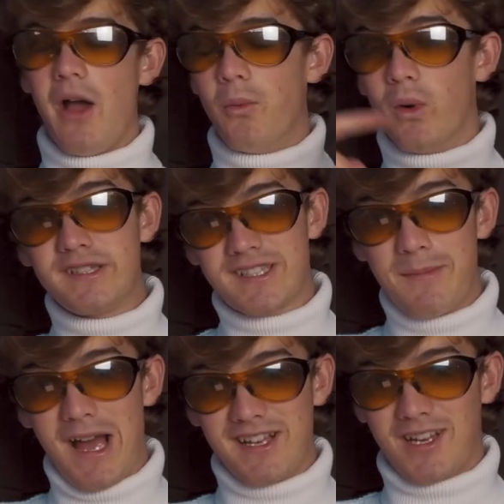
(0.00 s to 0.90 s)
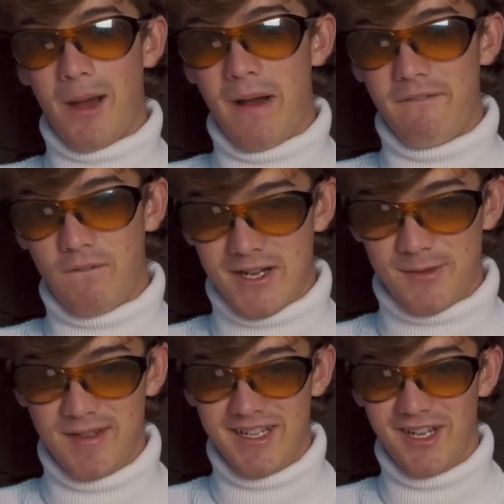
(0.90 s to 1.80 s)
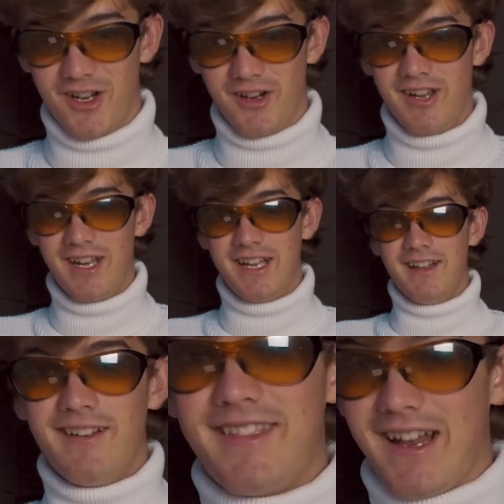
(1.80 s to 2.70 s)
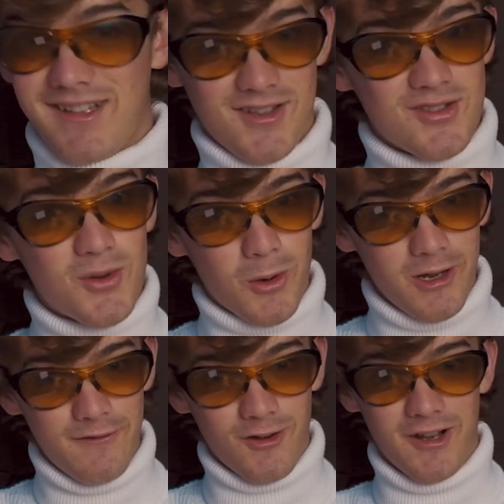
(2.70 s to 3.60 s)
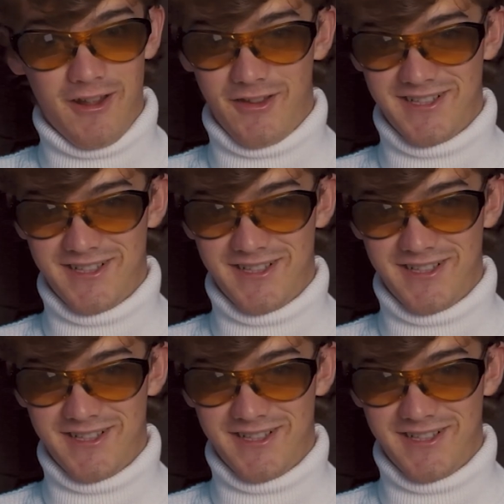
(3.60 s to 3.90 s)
I was the mascot my freshman year. That is a story for another